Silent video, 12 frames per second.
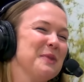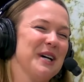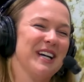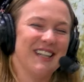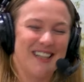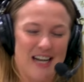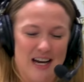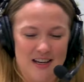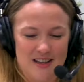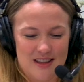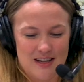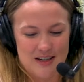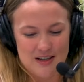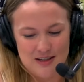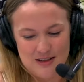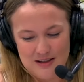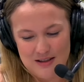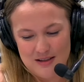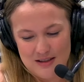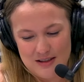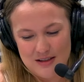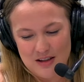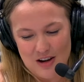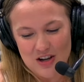But yeah, the
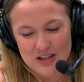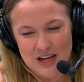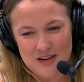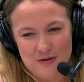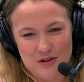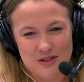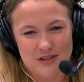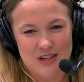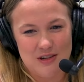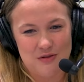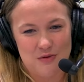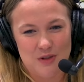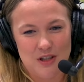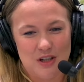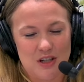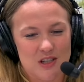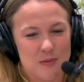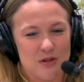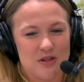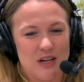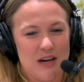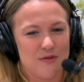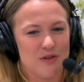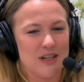online version sounds really good, especially
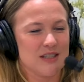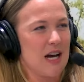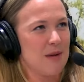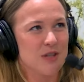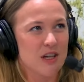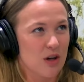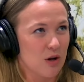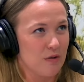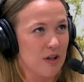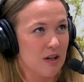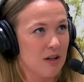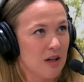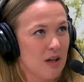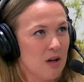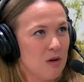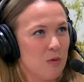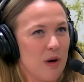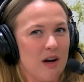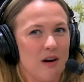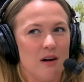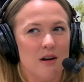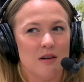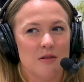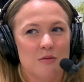after times like COVID,
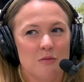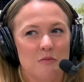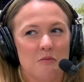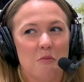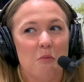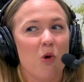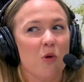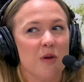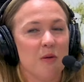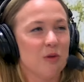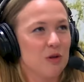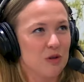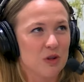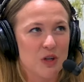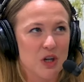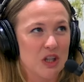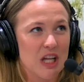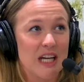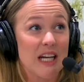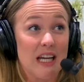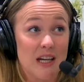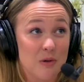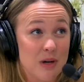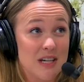where more people are learning online
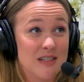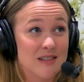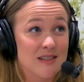anyways.